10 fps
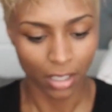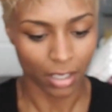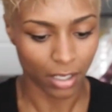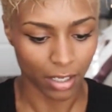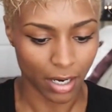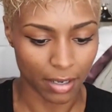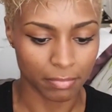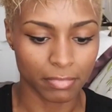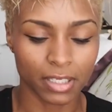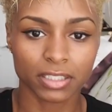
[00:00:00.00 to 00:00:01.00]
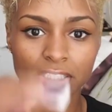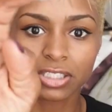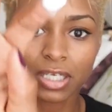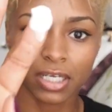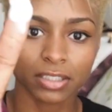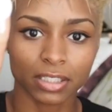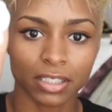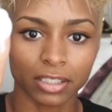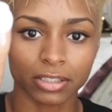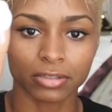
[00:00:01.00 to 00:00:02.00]
and I mix just a
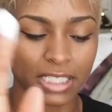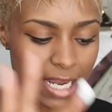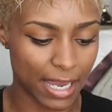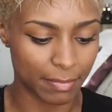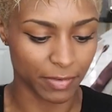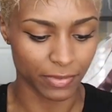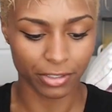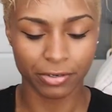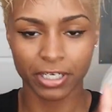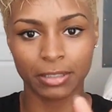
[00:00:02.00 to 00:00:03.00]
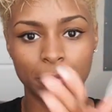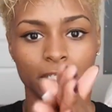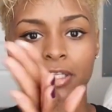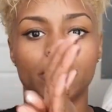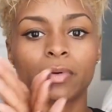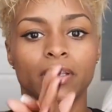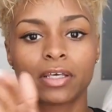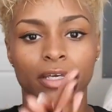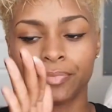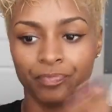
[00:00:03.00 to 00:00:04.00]
little dab of the cream in there with it,